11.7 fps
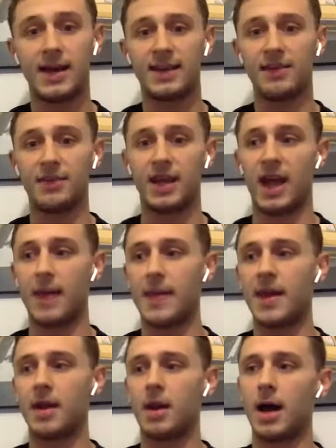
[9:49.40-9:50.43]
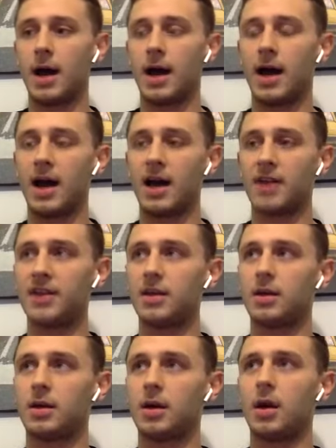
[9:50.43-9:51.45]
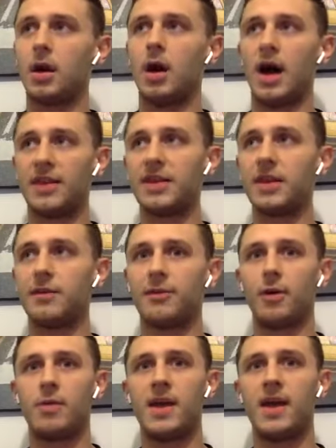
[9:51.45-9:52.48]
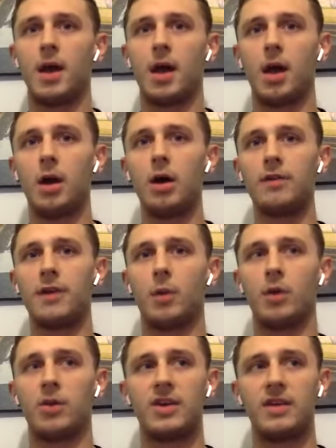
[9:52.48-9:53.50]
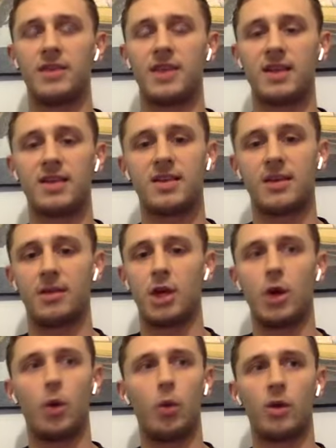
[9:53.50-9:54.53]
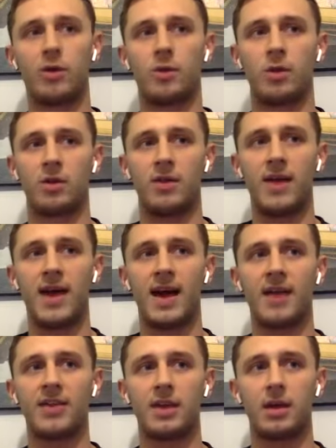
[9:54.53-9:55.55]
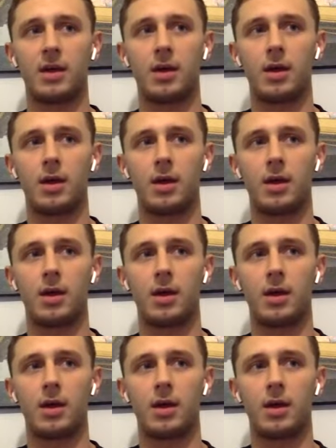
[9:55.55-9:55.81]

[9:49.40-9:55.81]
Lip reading: definitely. And then I think from then, a lot of it wasn't even necessarily who was and wasn't there. I think,